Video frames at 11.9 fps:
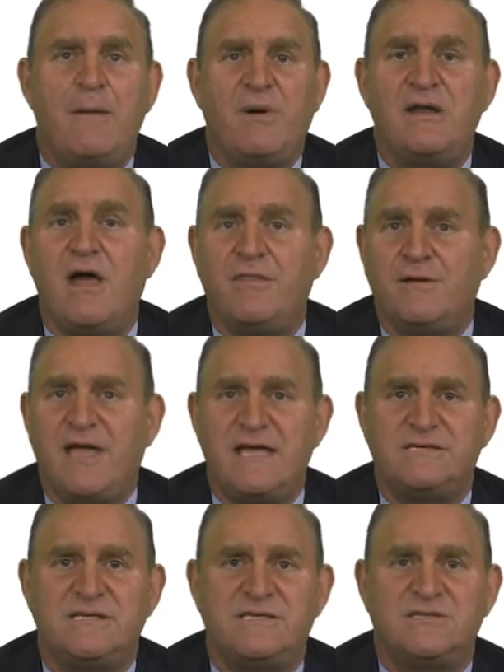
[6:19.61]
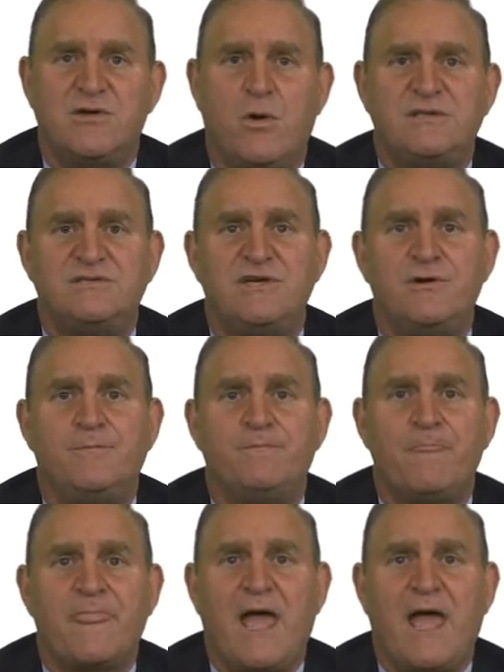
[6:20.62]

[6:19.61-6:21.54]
But in other cases, it's going to